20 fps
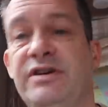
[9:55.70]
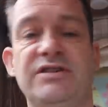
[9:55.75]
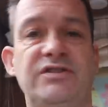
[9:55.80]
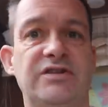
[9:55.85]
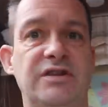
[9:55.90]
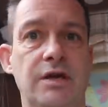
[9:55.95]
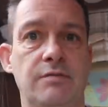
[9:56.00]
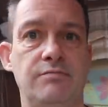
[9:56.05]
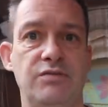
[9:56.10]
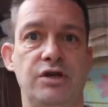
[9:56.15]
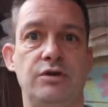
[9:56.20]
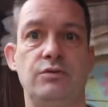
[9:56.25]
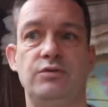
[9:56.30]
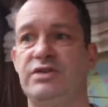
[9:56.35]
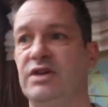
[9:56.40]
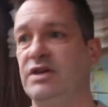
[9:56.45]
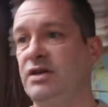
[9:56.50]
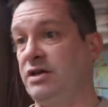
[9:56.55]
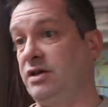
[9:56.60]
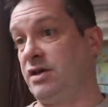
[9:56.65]
into your
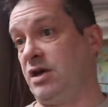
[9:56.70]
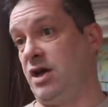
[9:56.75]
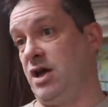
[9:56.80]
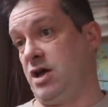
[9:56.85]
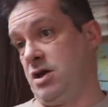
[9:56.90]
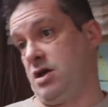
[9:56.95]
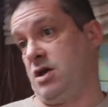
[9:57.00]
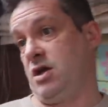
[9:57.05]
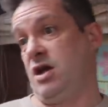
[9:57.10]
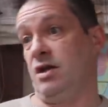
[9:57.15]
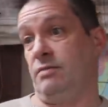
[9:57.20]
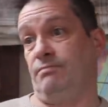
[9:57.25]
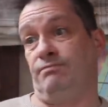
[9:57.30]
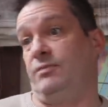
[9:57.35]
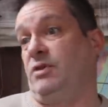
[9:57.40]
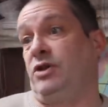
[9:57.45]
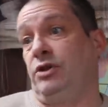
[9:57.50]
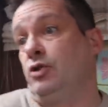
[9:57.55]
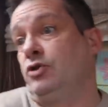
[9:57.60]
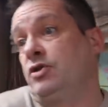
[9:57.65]
music,
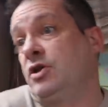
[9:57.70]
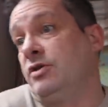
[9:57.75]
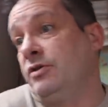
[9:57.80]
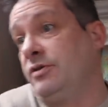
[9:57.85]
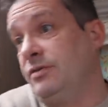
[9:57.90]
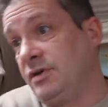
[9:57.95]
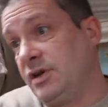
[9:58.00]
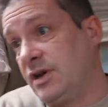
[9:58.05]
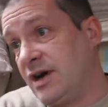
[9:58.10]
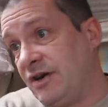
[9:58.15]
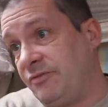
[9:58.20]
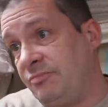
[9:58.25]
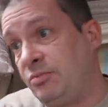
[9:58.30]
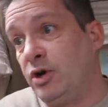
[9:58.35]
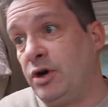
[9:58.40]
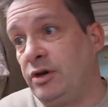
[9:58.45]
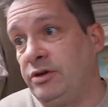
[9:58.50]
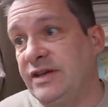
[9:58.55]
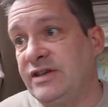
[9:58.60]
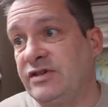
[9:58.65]
look at, you know, I've
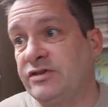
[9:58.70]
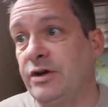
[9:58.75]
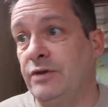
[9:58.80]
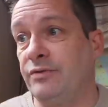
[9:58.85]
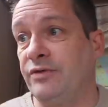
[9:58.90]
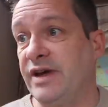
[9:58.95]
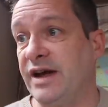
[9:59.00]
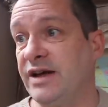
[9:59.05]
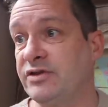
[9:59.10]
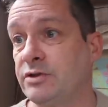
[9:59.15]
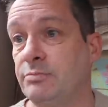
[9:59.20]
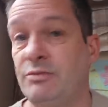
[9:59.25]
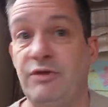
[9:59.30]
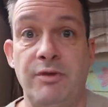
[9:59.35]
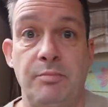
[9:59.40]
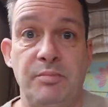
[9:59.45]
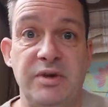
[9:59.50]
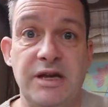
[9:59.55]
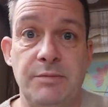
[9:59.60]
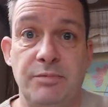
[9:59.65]
put a list on there, some of
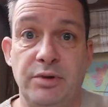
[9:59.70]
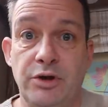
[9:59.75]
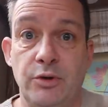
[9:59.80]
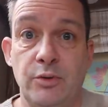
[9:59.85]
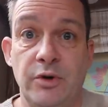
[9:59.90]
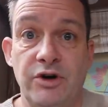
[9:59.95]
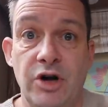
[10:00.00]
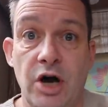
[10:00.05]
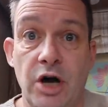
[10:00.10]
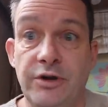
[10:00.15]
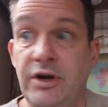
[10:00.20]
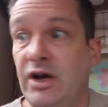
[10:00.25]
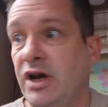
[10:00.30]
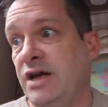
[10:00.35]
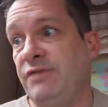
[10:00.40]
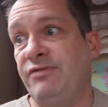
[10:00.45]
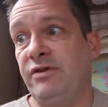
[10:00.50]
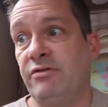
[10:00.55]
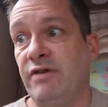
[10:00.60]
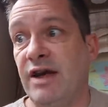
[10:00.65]
the people who were on.
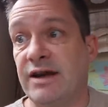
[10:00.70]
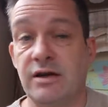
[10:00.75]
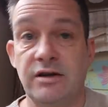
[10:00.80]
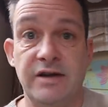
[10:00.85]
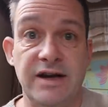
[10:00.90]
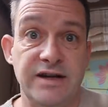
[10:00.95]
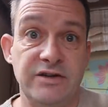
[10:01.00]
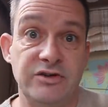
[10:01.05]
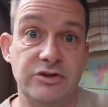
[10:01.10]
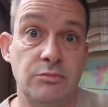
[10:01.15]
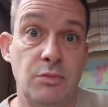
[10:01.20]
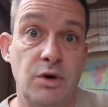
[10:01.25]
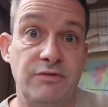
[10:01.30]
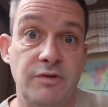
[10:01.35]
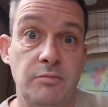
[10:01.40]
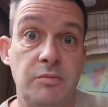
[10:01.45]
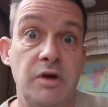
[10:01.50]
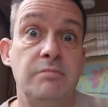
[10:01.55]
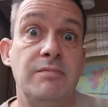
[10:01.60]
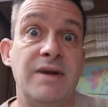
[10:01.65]
If you recognise some of
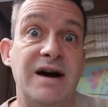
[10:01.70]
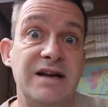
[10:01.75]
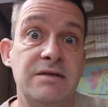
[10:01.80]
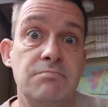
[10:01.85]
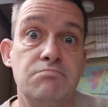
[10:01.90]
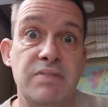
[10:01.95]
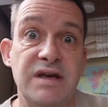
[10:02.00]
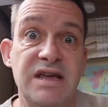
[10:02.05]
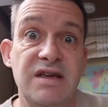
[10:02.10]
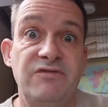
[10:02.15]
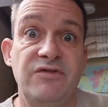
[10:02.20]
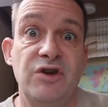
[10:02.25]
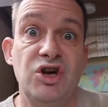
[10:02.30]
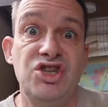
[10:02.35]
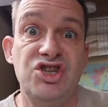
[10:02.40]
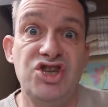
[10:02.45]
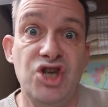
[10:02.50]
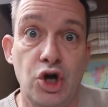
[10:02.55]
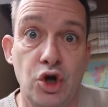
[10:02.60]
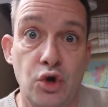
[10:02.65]
them, it might be for
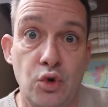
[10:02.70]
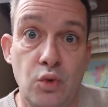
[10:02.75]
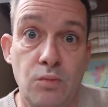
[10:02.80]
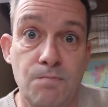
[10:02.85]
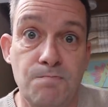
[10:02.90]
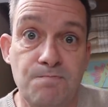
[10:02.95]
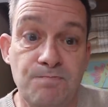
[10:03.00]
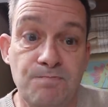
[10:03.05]
you.